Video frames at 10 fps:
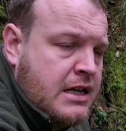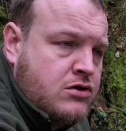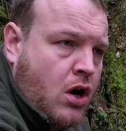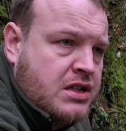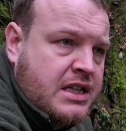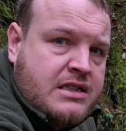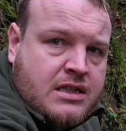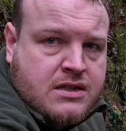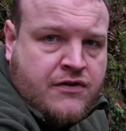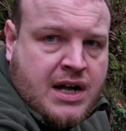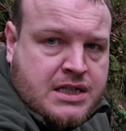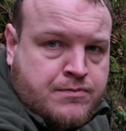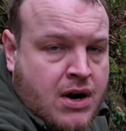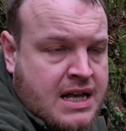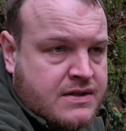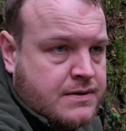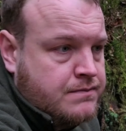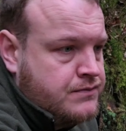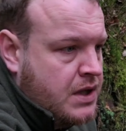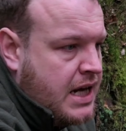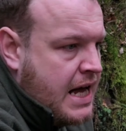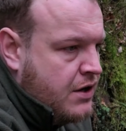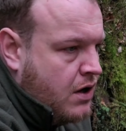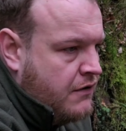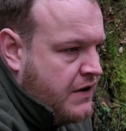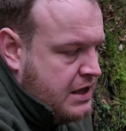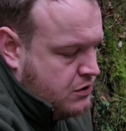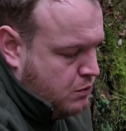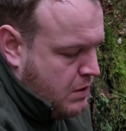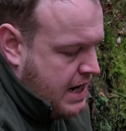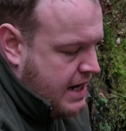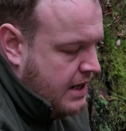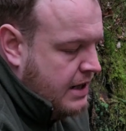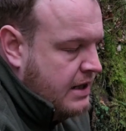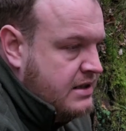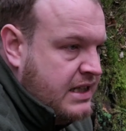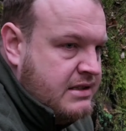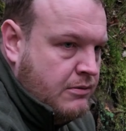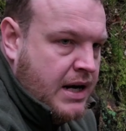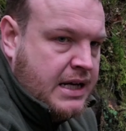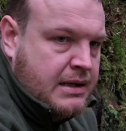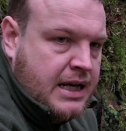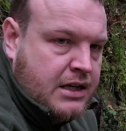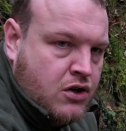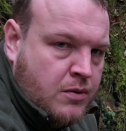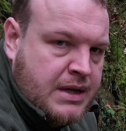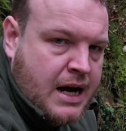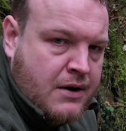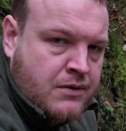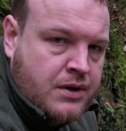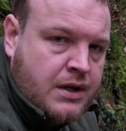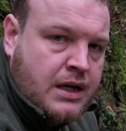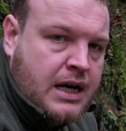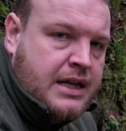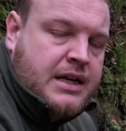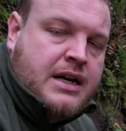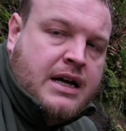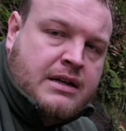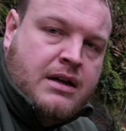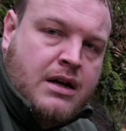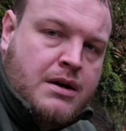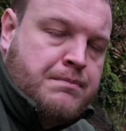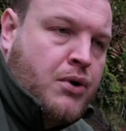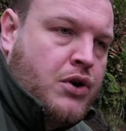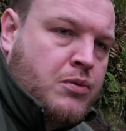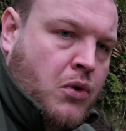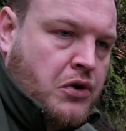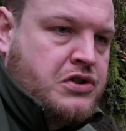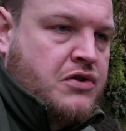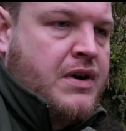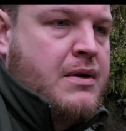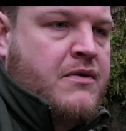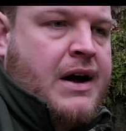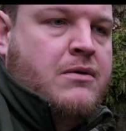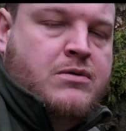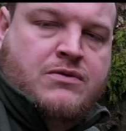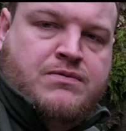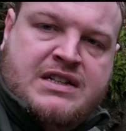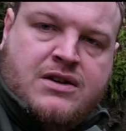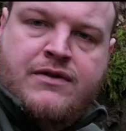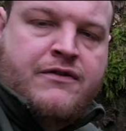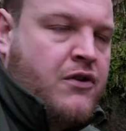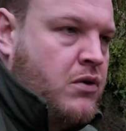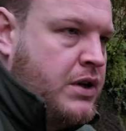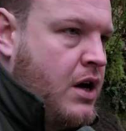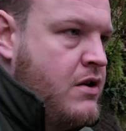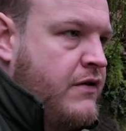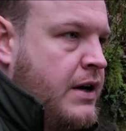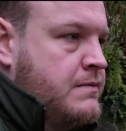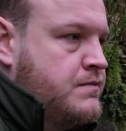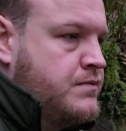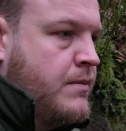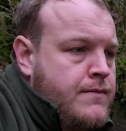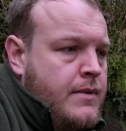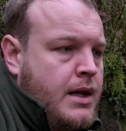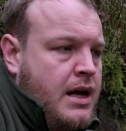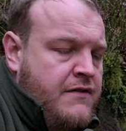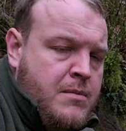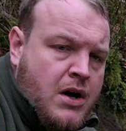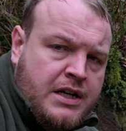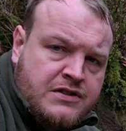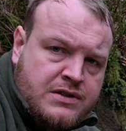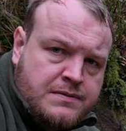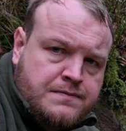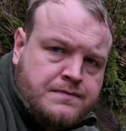it's not as easy as the French press. Again, you've got to find somewhere decent where you can lay the cup down and you can pour your water in without the risk of it falling over. If I'm honest,